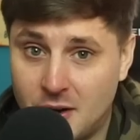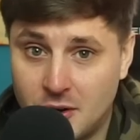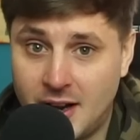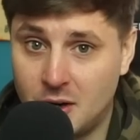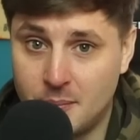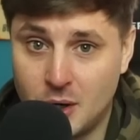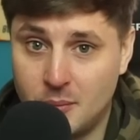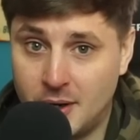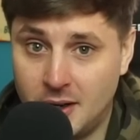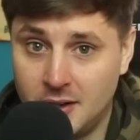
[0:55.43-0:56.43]
Royale on
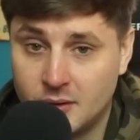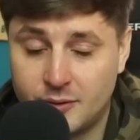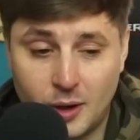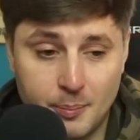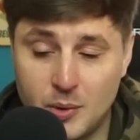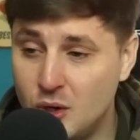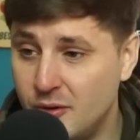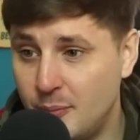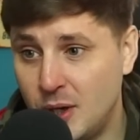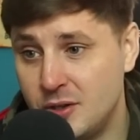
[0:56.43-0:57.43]
mobile. From
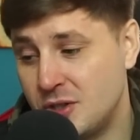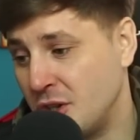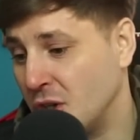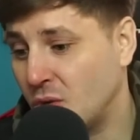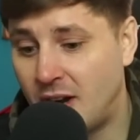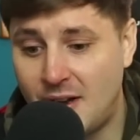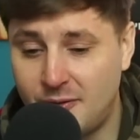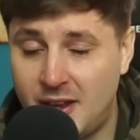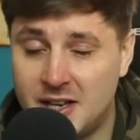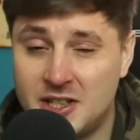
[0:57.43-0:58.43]
movement to
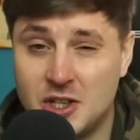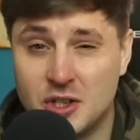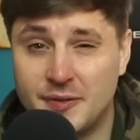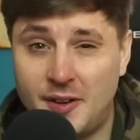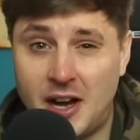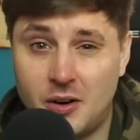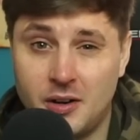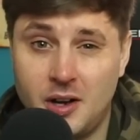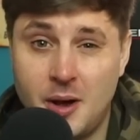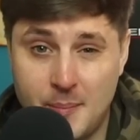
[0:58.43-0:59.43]
graphics, it just felt
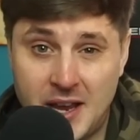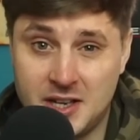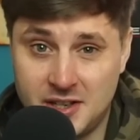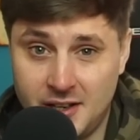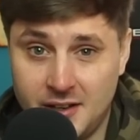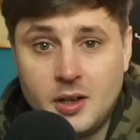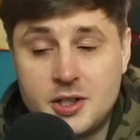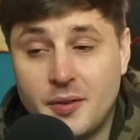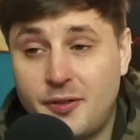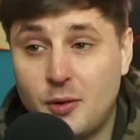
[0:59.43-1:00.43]
amazing.
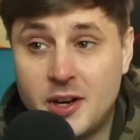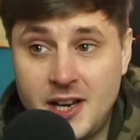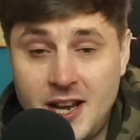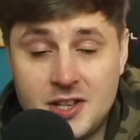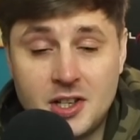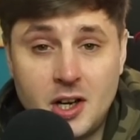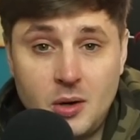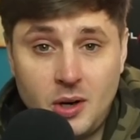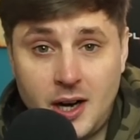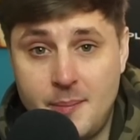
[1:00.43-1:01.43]
So three years
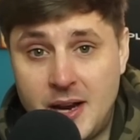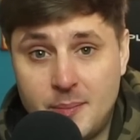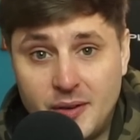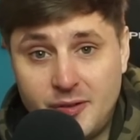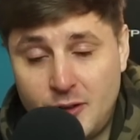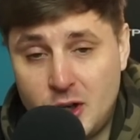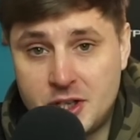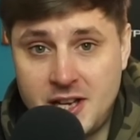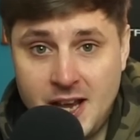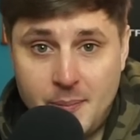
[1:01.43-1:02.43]
ago, I made my
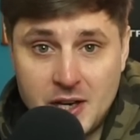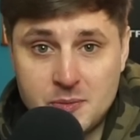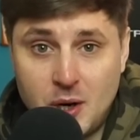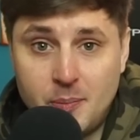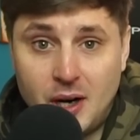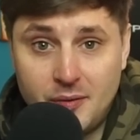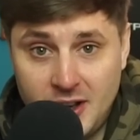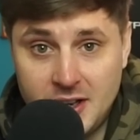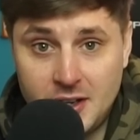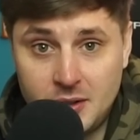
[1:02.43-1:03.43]
first Apex Mobile
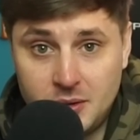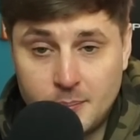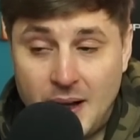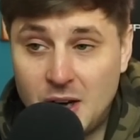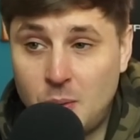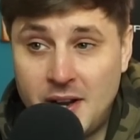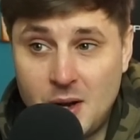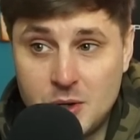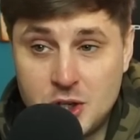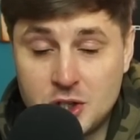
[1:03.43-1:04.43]
video, back when
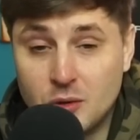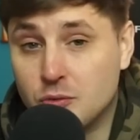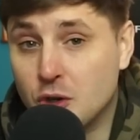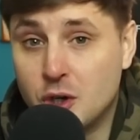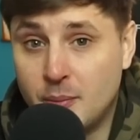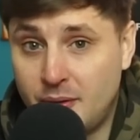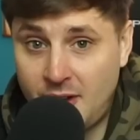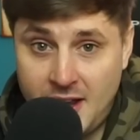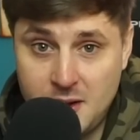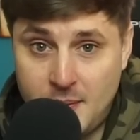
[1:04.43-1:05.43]
there was just a rumor
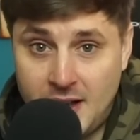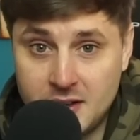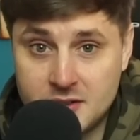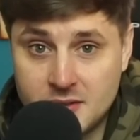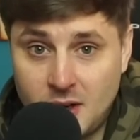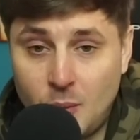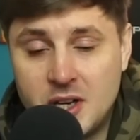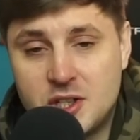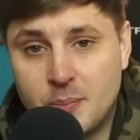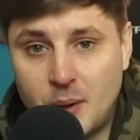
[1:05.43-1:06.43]
Apex. I
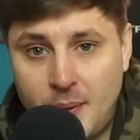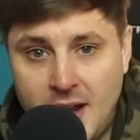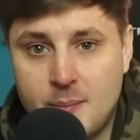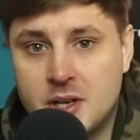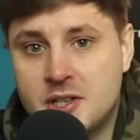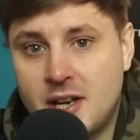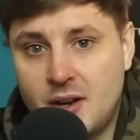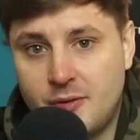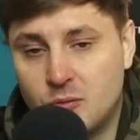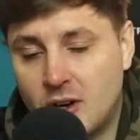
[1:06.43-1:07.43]
wanted to prepare
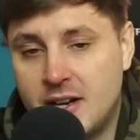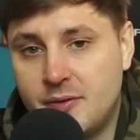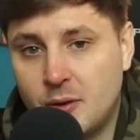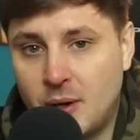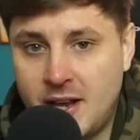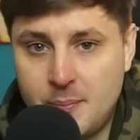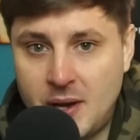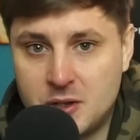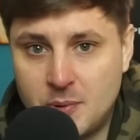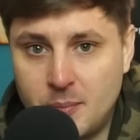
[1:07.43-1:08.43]
myself ready for when
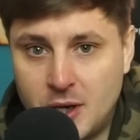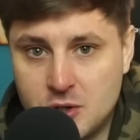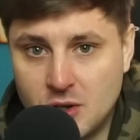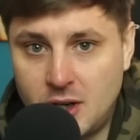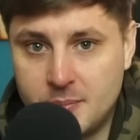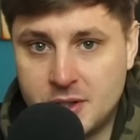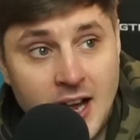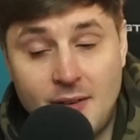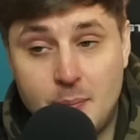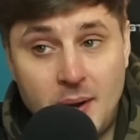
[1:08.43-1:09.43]
Apex Mobile dropped.
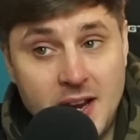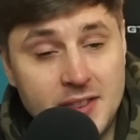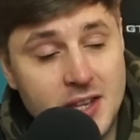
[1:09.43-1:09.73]
Having played